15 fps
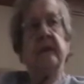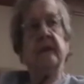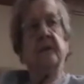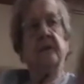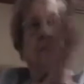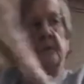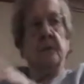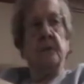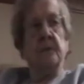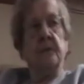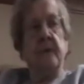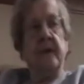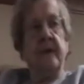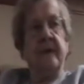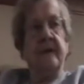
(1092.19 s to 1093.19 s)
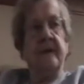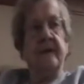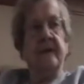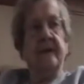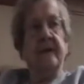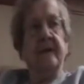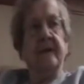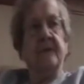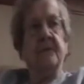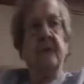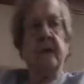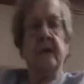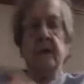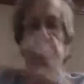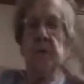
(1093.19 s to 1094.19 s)
they'd throw it away. And
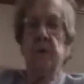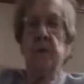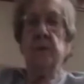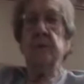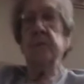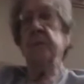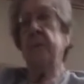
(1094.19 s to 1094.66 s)
regular coal.